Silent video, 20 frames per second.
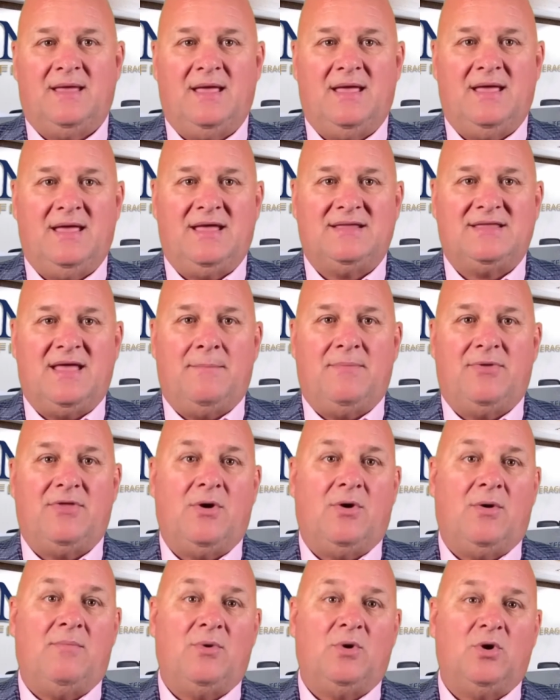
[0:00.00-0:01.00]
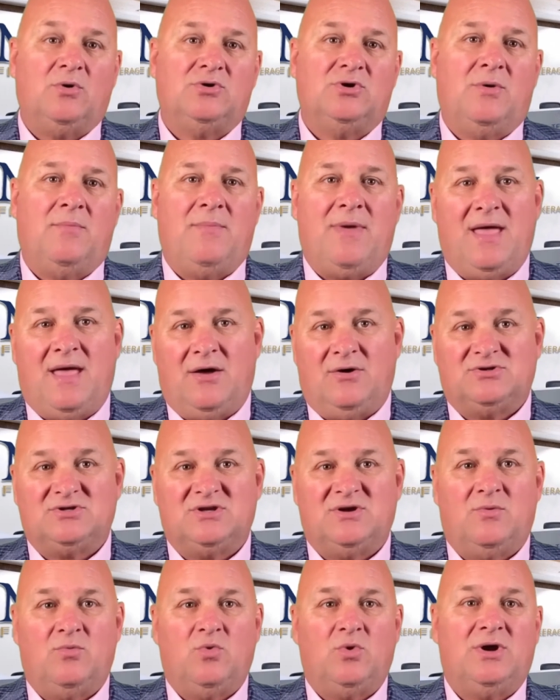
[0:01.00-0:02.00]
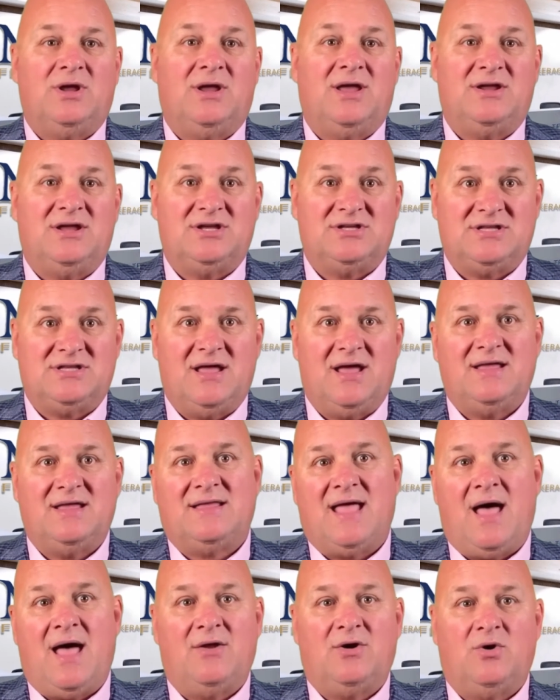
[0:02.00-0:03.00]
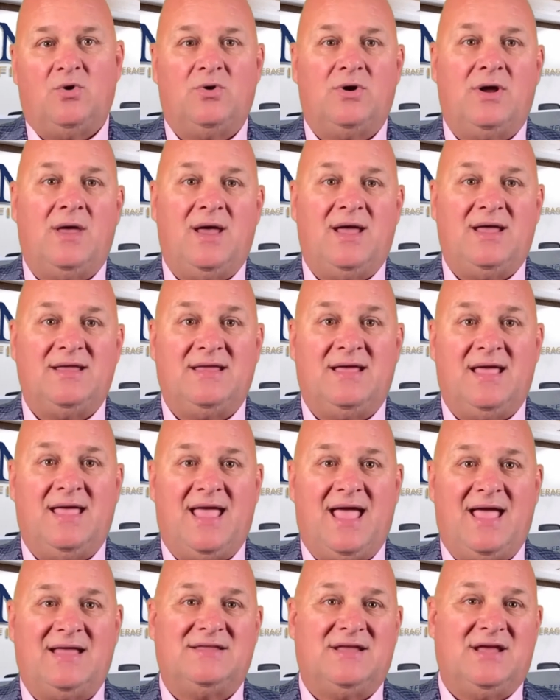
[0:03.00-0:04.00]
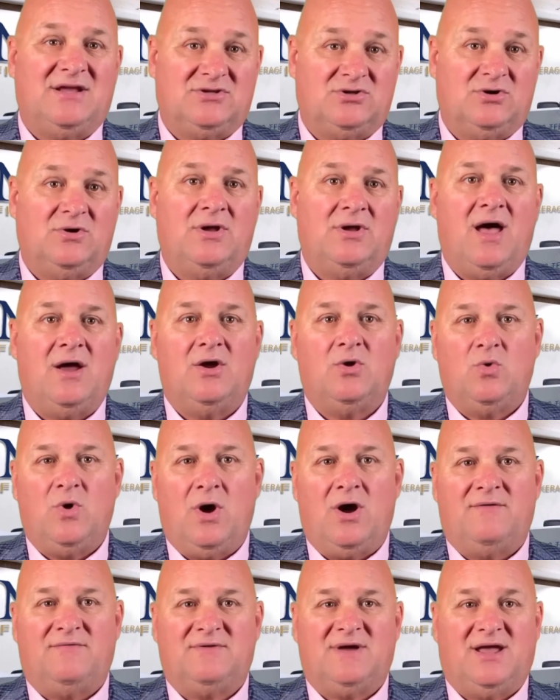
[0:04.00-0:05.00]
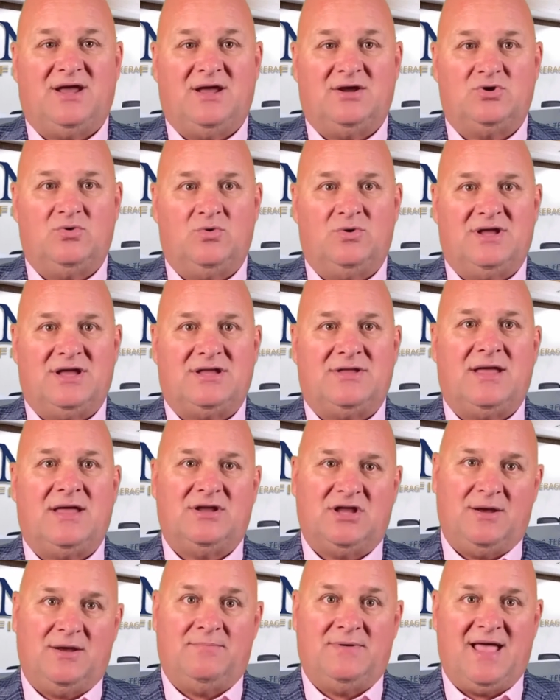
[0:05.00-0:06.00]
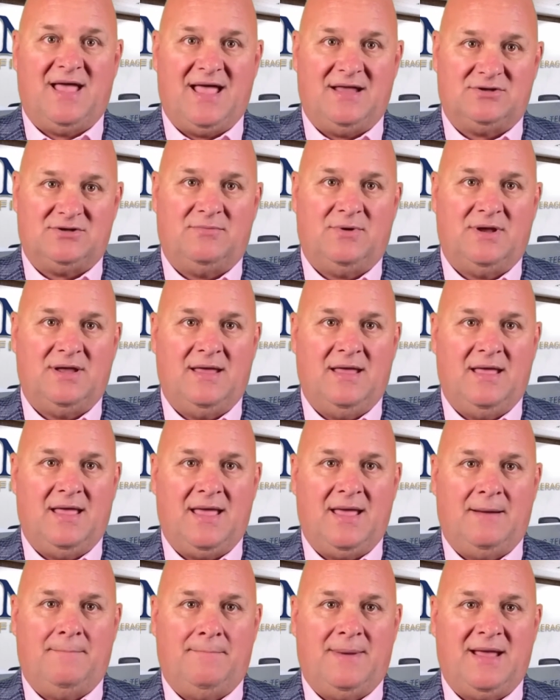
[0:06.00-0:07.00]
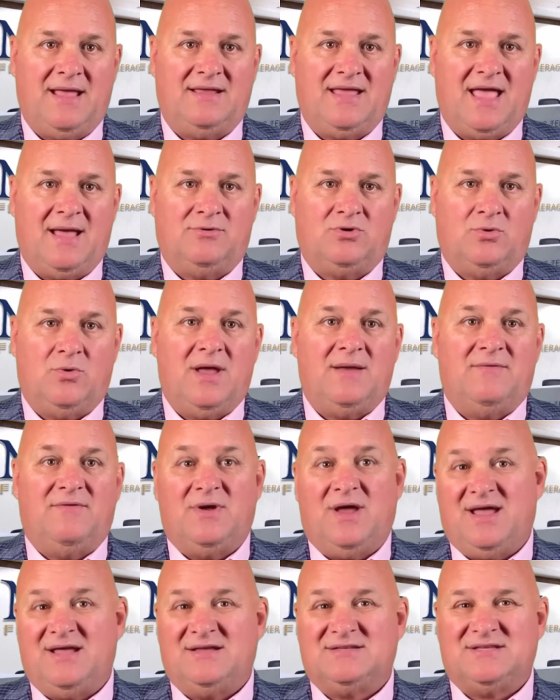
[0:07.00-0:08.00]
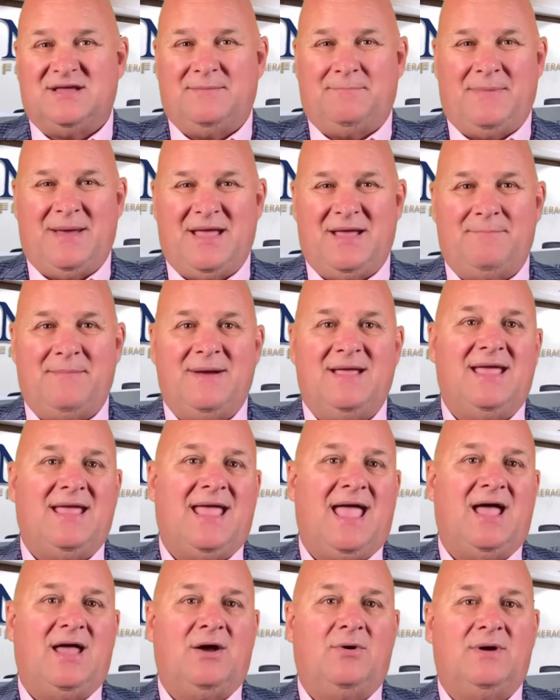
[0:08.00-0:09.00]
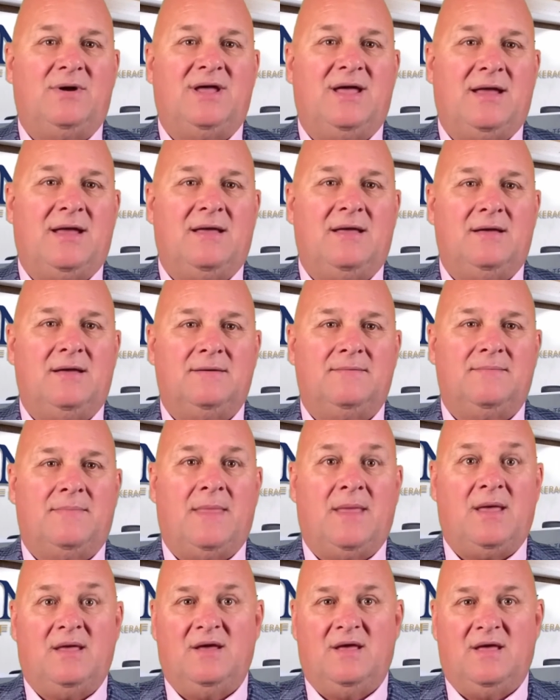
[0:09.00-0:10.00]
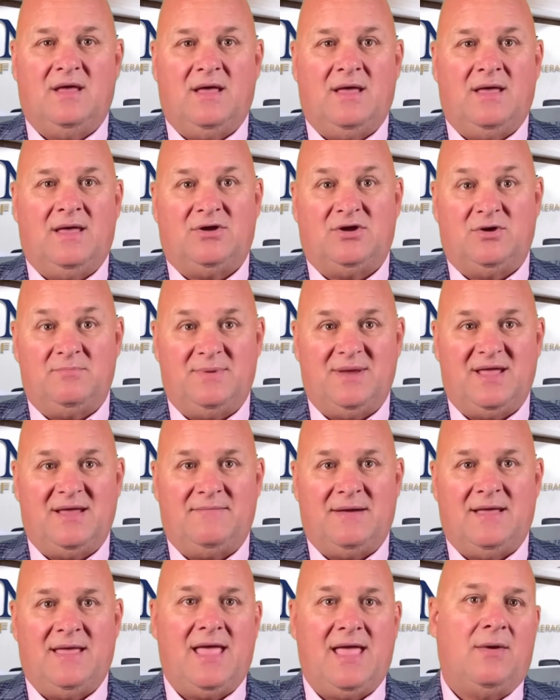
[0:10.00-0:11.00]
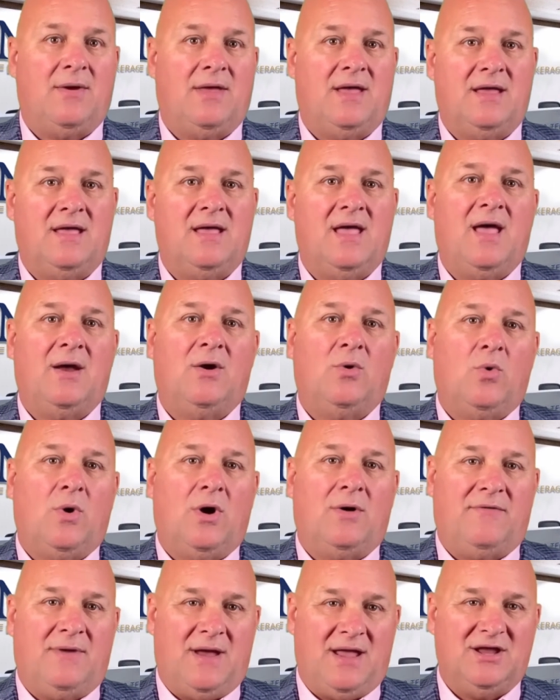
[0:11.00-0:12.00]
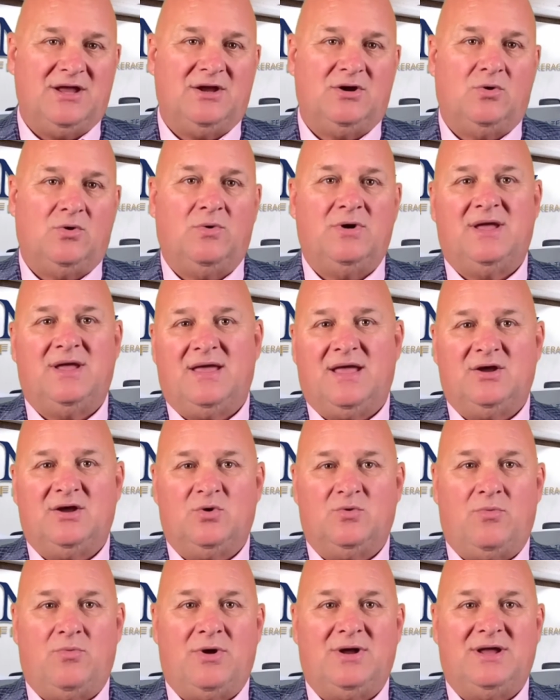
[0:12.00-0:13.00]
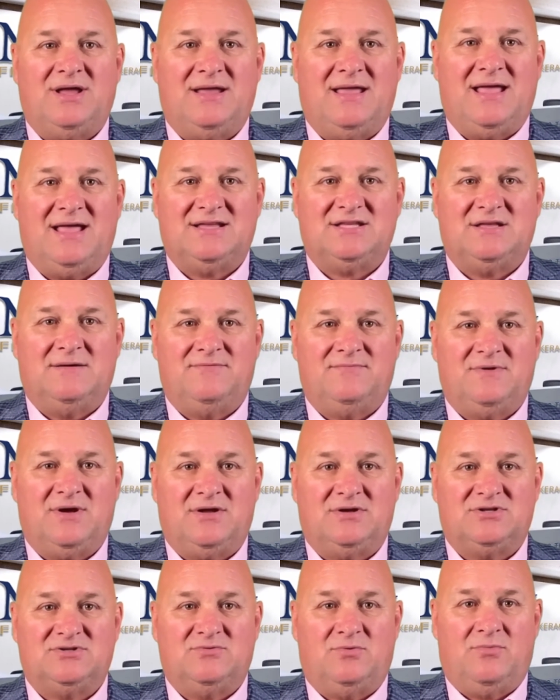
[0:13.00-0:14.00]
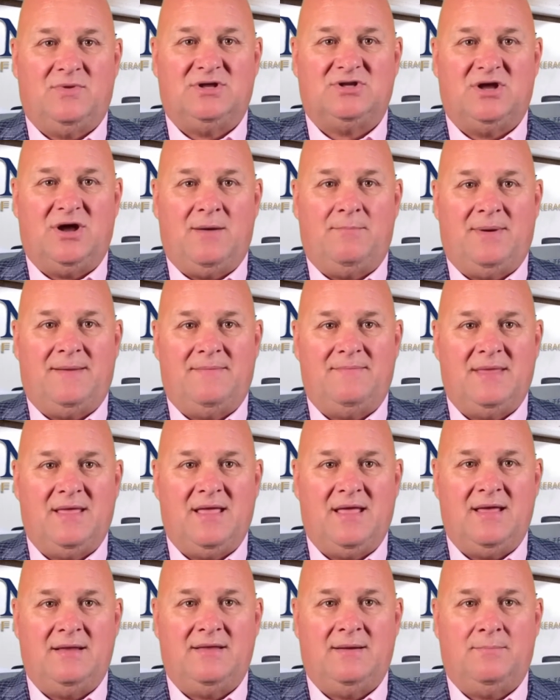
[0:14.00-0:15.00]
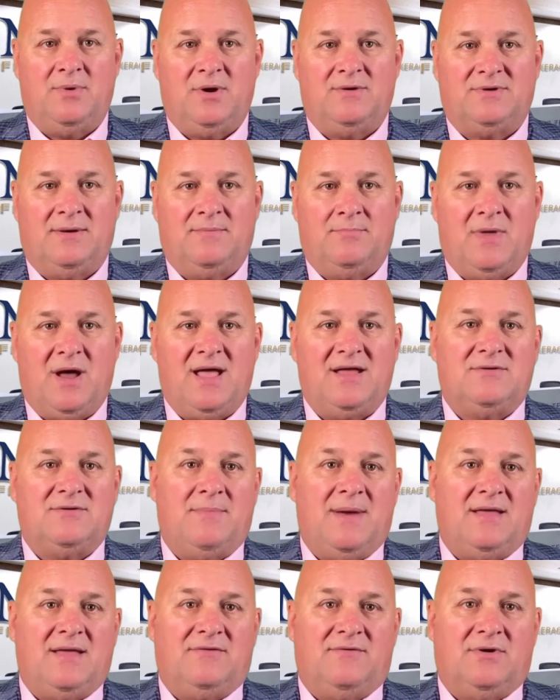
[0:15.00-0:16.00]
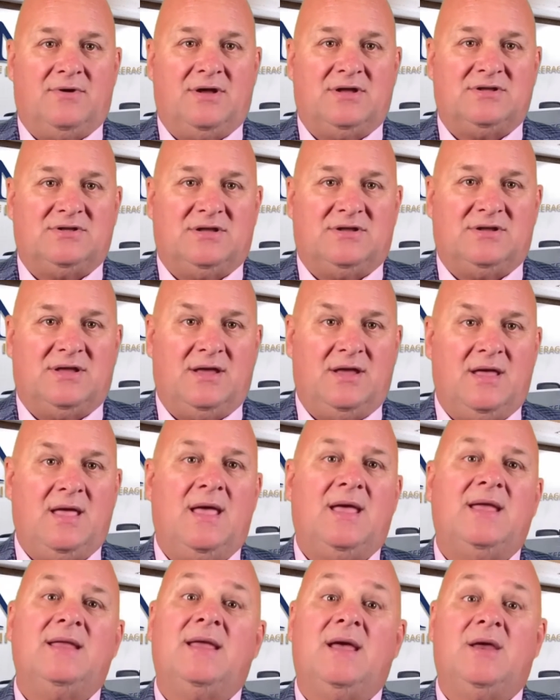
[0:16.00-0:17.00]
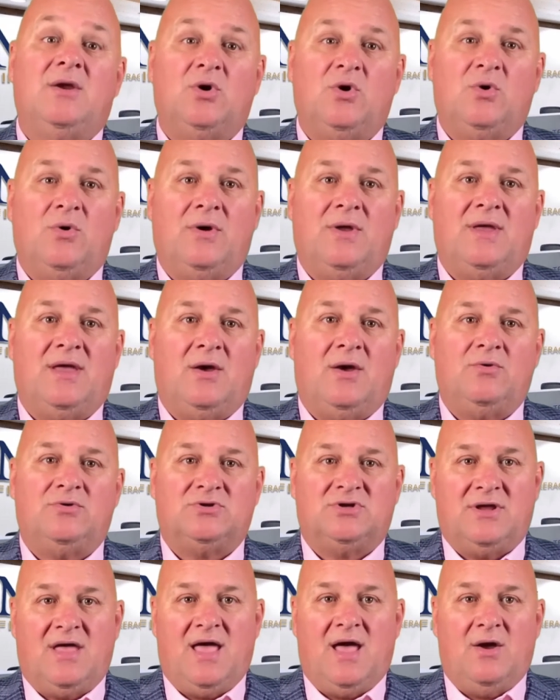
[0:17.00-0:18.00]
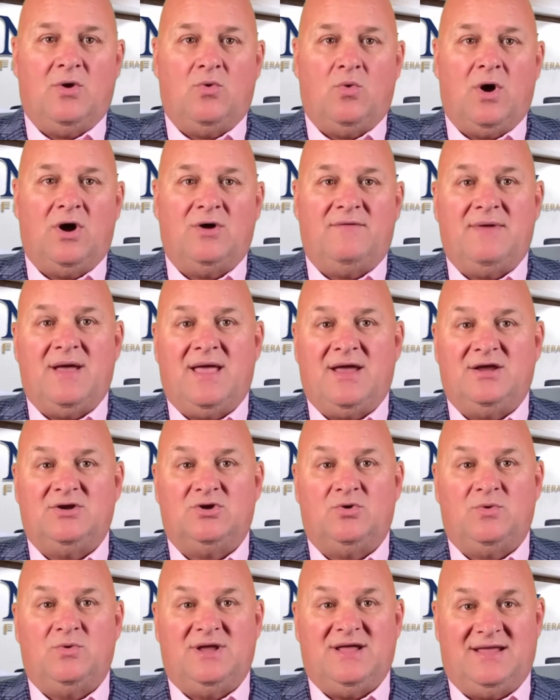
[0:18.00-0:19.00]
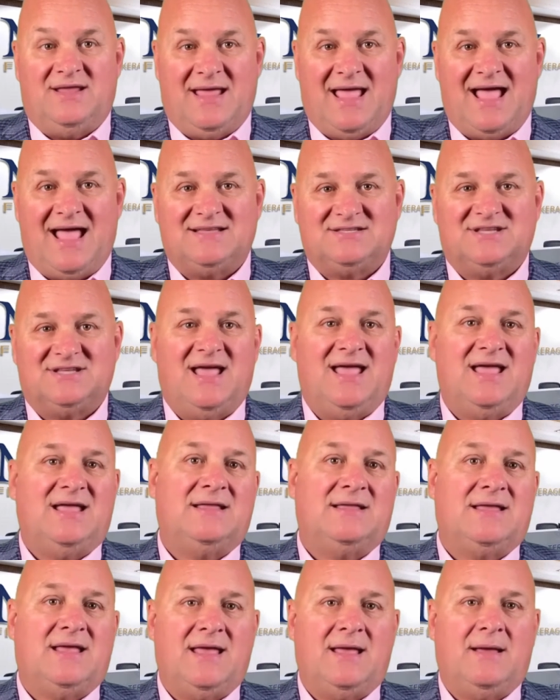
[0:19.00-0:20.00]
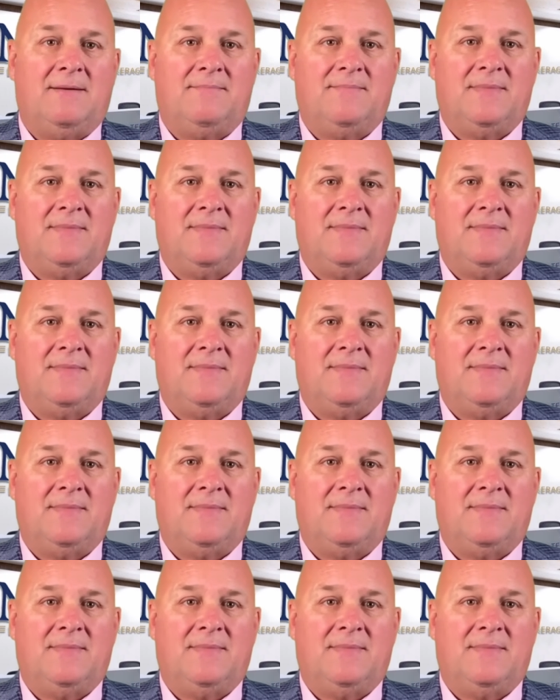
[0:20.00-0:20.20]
In this episode of Long-Term Care Seed, we're going to discuss how your clients can access their non-qualified annuities income tax-free. Many times we have clients that may have been inherited, or you may have inherited a non-qualified annuity and they don't really need the funds for retirement. The perfect prospect for this is a client that currently owns a non-qualified annuity that has gains in it.